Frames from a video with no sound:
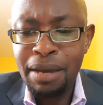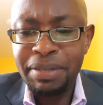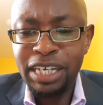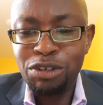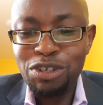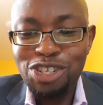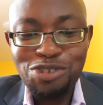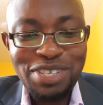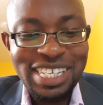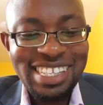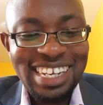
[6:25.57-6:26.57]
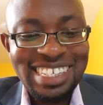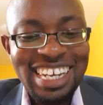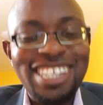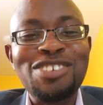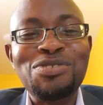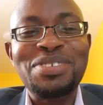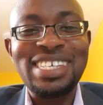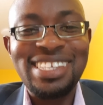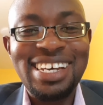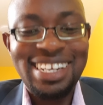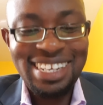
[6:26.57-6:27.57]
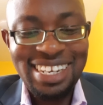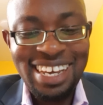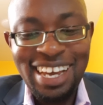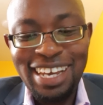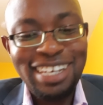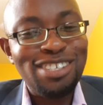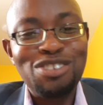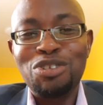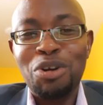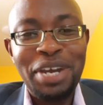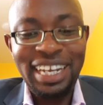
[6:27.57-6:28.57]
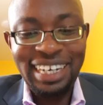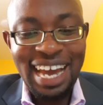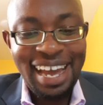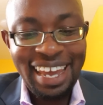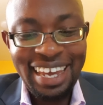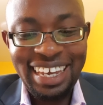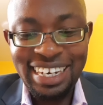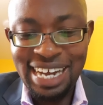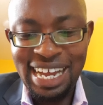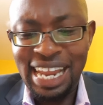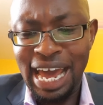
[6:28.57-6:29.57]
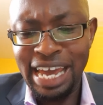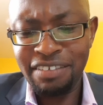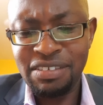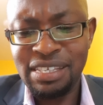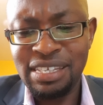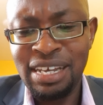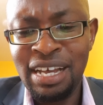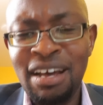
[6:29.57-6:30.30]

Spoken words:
But the good news is that a new season is drawing nigh in our lives.